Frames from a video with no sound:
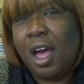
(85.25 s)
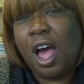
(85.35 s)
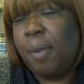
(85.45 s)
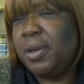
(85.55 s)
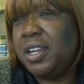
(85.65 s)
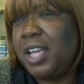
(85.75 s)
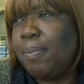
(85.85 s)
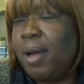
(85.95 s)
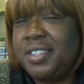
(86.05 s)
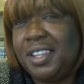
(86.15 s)
I'm going to get
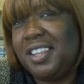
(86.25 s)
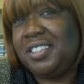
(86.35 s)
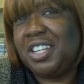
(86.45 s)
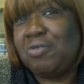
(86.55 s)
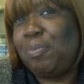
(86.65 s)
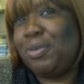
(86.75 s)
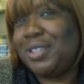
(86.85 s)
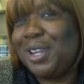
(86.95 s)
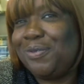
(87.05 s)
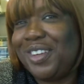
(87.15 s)
my solicitor to
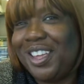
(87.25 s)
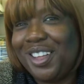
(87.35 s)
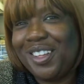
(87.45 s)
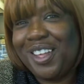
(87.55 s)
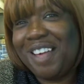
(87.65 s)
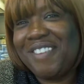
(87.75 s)
represent me. Mm.